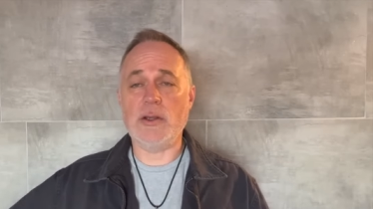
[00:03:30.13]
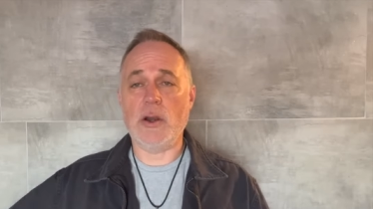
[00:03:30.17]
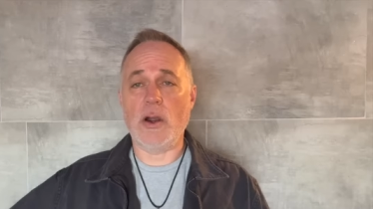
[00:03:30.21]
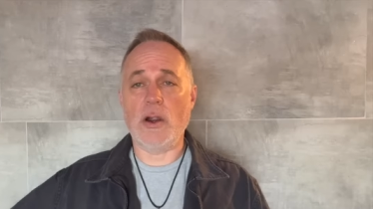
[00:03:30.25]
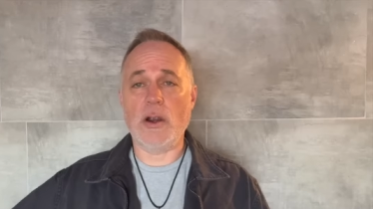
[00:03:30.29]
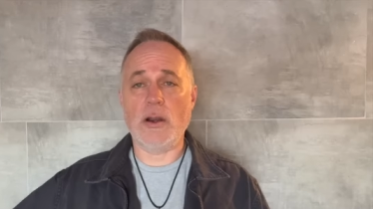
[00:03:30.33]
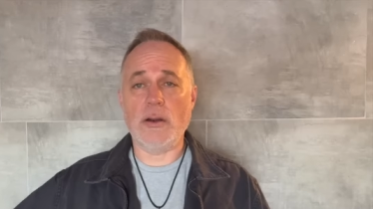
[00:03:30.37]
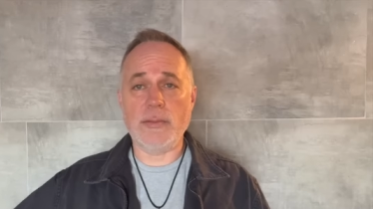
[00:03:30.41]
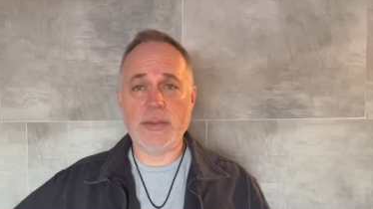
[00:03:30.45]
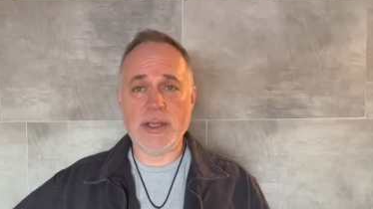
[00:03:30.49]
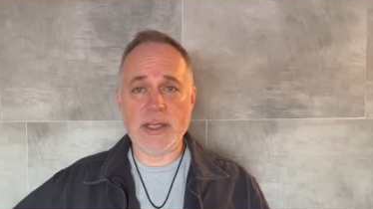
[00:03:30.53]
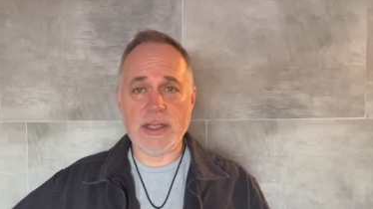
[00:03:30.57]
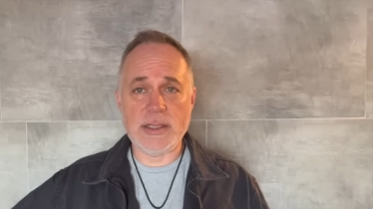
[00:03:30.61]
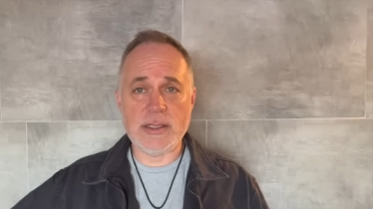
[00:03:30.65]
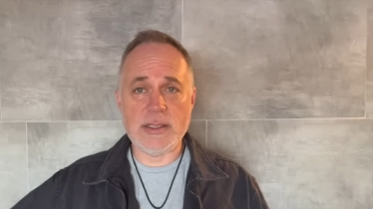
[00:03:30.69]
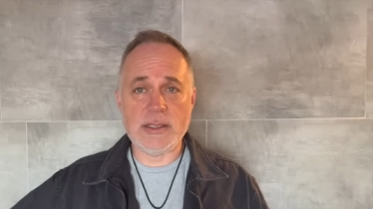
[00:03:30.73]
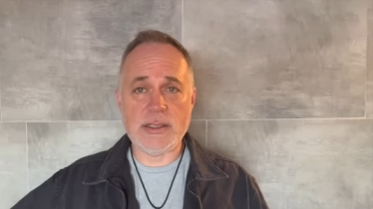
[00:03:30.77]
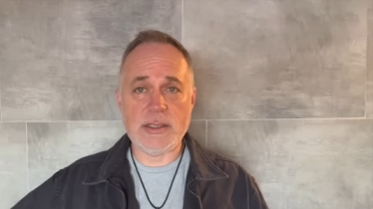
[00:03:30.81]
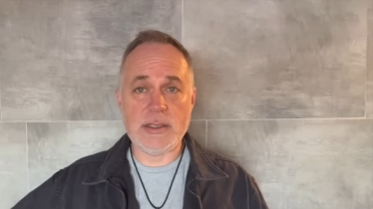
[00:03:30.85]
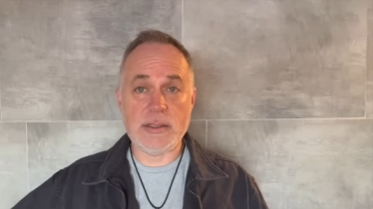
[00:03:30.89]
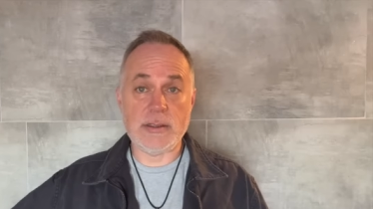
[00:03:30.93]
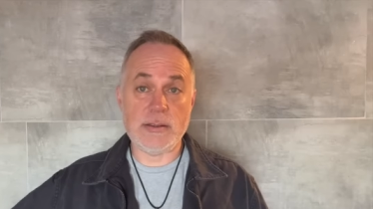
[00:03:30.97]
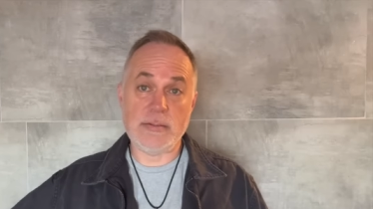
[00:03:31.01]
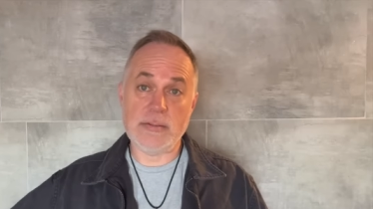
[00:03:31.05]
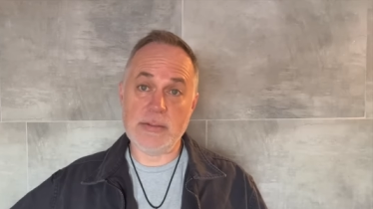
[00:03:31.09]
Army
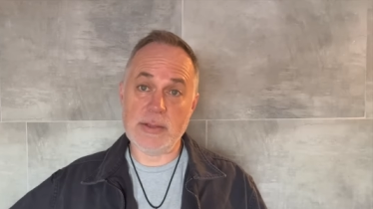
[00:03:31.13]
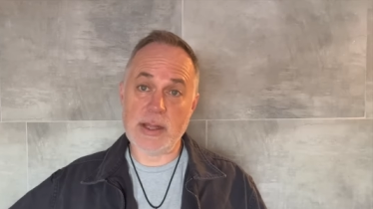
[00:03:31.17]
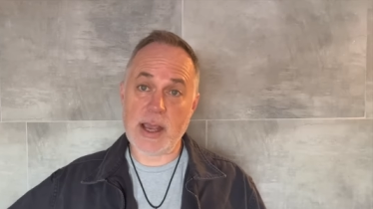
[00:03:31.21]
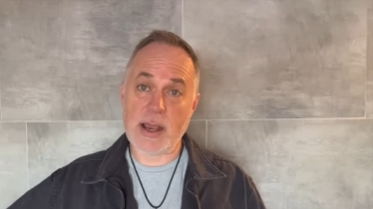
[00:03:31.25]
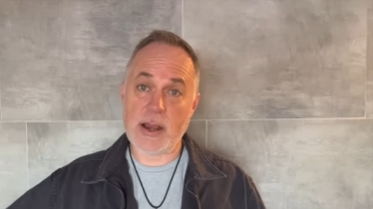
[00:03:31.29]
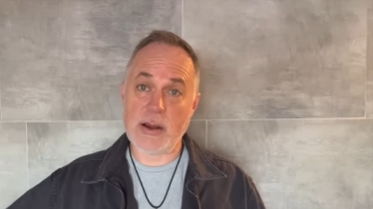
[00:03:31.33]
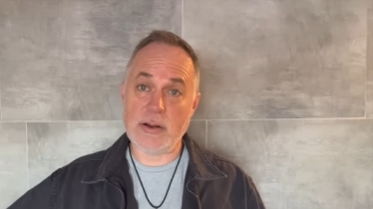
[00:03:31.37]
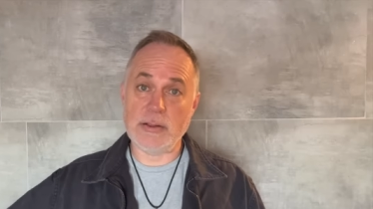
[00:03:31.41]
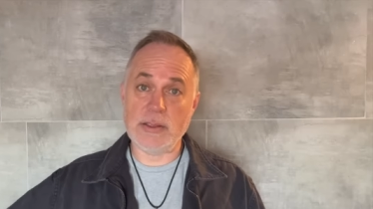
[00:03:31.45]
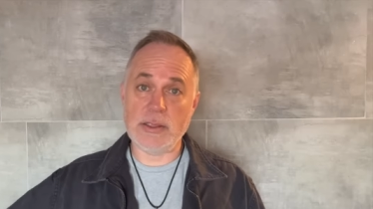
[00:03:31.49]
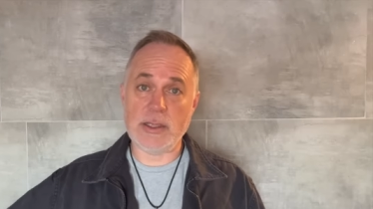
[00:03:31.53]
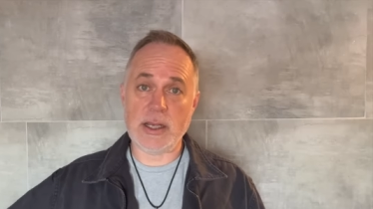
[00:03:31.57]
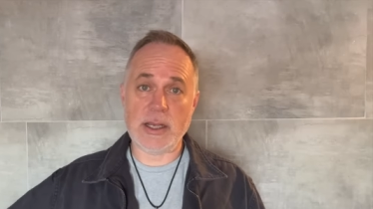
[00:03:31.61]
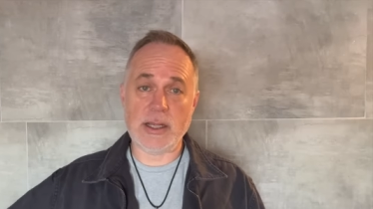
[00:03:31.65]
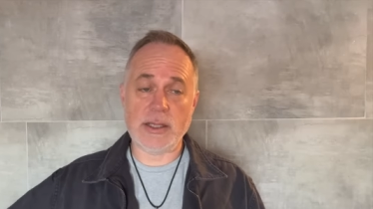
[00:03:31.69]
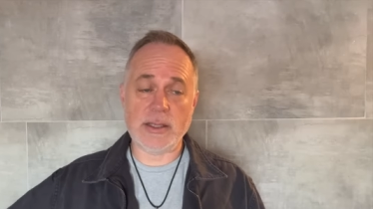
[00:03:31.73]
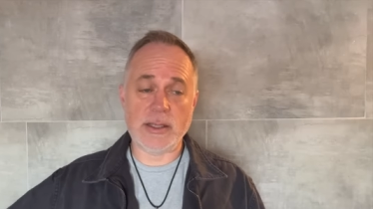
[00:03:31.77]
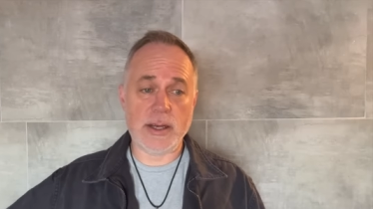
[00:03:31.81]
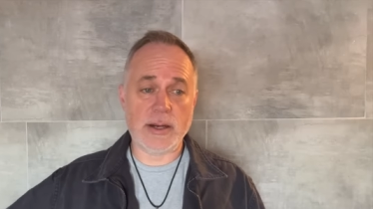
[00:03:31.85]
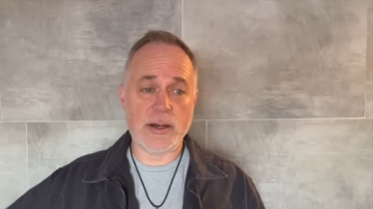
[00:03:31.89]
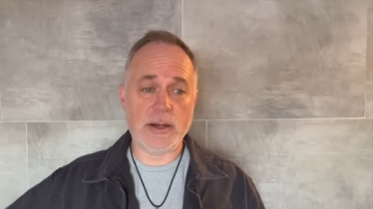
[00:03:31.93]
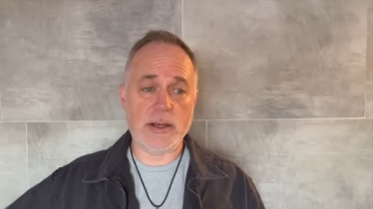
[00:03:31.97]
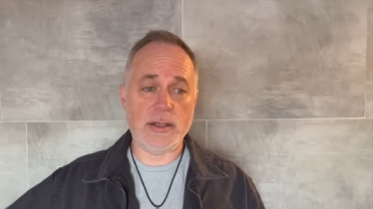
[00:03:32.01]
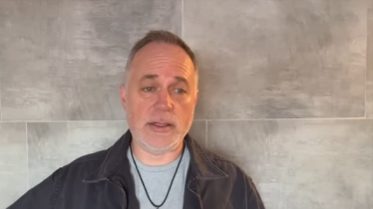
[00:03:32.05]
is now saying they're